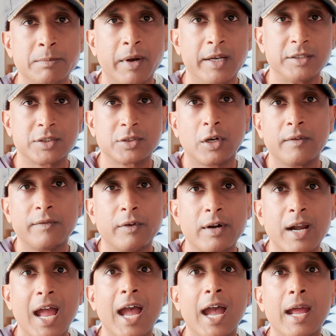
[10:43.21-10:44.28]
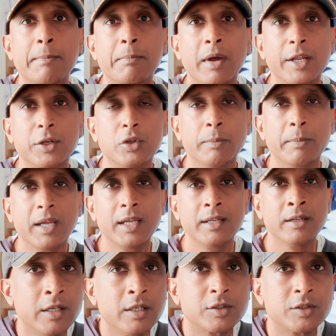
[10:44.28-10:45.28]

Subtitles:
my server and my domain.